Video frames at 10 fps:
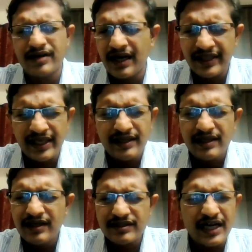Rani,
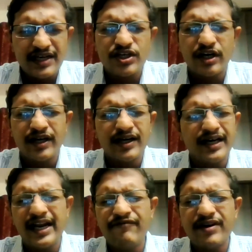Charles John Uncle,
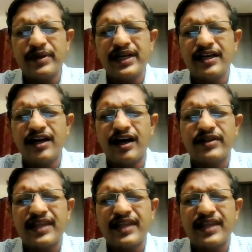and everybody, Lord.